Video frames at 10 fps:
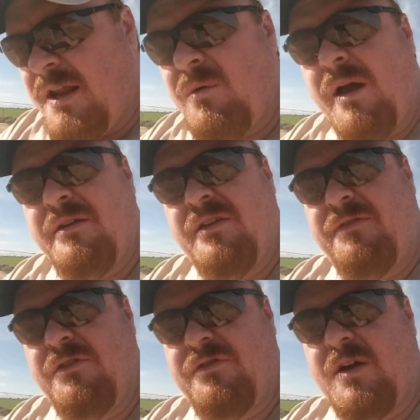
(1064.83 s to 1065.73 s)
anyway,
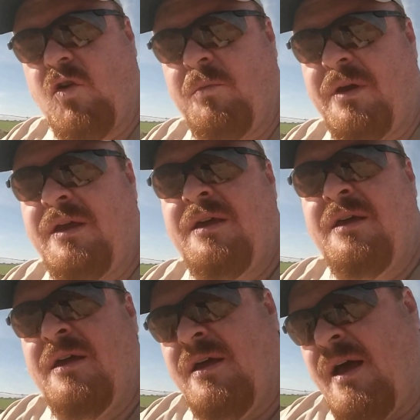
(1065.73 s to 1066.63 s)
if you stuck with me,
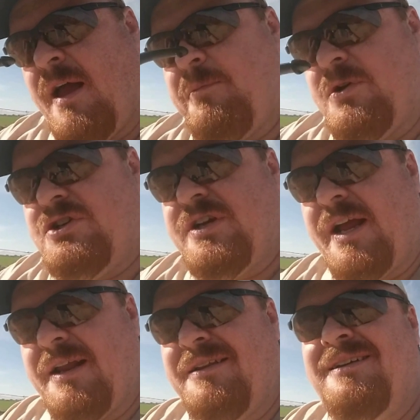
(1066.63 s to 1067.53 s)
I
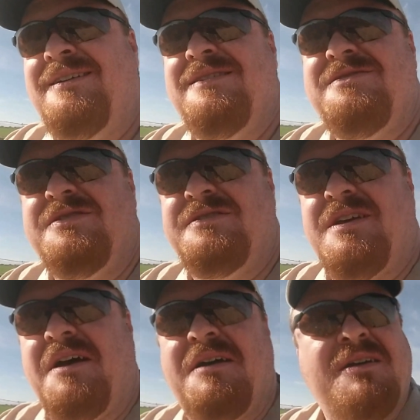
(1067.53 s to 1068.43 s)
appreciate it. This
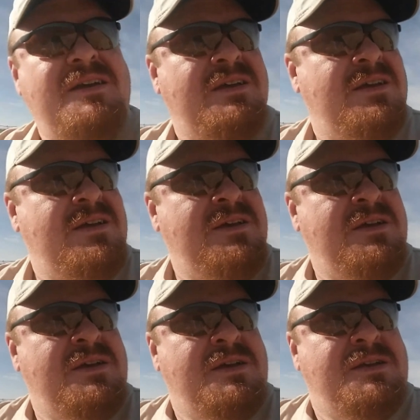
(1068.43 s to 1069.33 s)
is
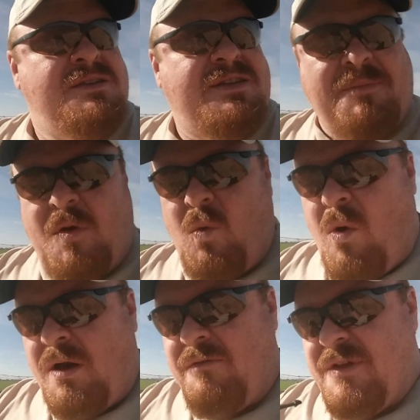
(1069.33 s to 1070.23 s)
segment
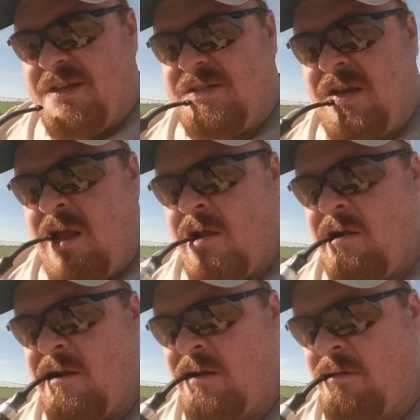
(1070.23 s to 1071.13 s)
1 of this
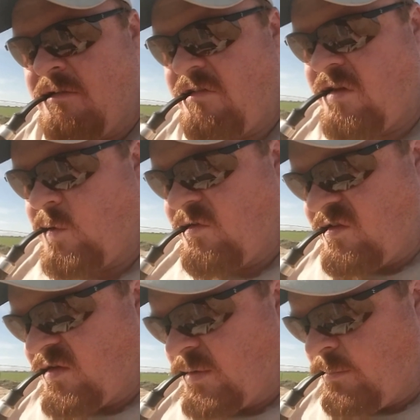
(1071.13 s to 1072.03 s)

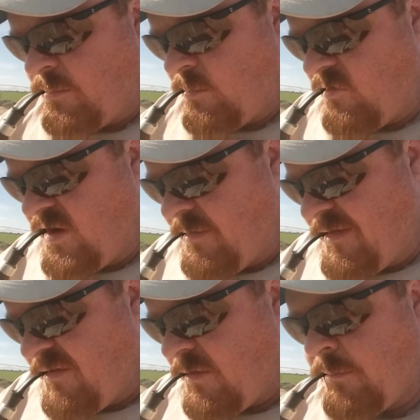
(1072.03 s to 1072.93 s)
Stoicism
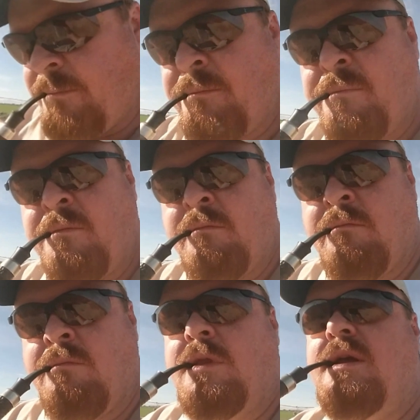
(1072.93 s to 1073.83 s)
series
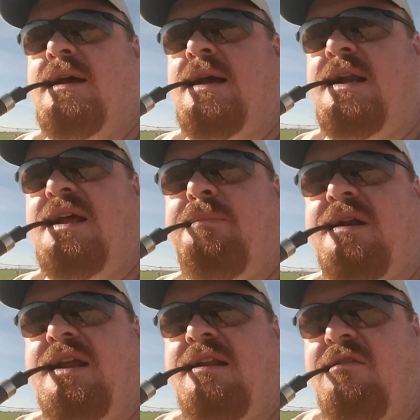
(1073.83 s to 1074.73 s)
on
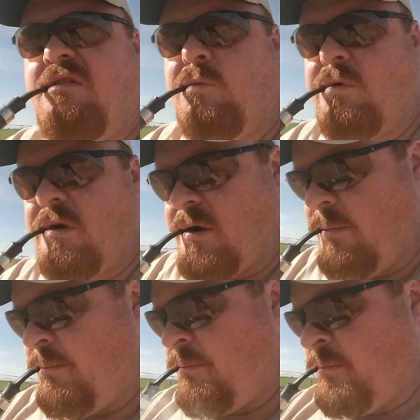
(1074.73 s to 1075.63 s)
Epictetus' work
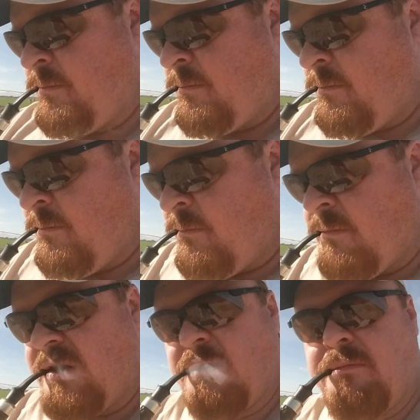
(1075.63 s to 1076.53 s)

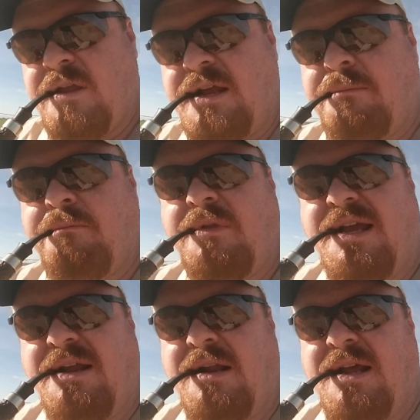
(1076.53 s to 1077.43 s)
complete,
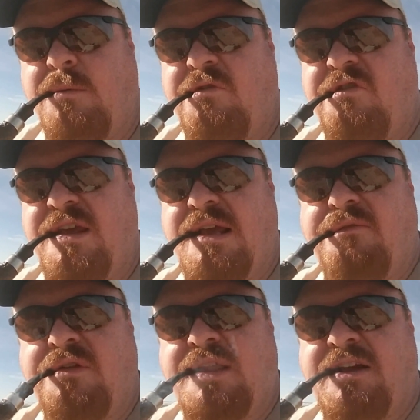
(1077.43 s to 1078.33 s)
and we'll see
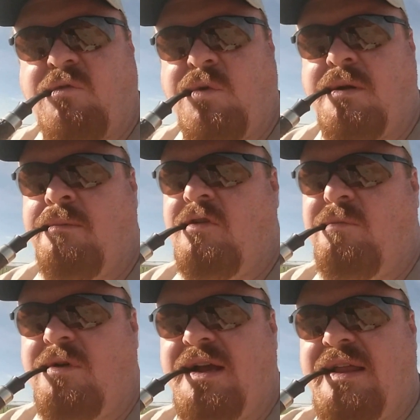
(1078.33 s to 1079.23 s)
you for the next one.
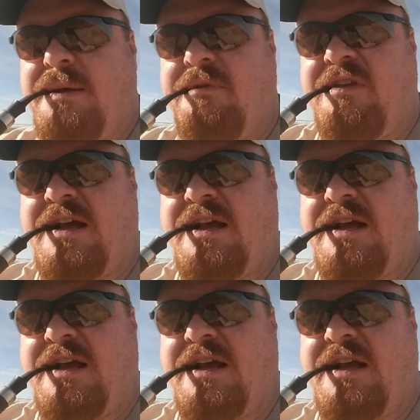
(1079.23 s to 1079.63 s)
Smoking Lamp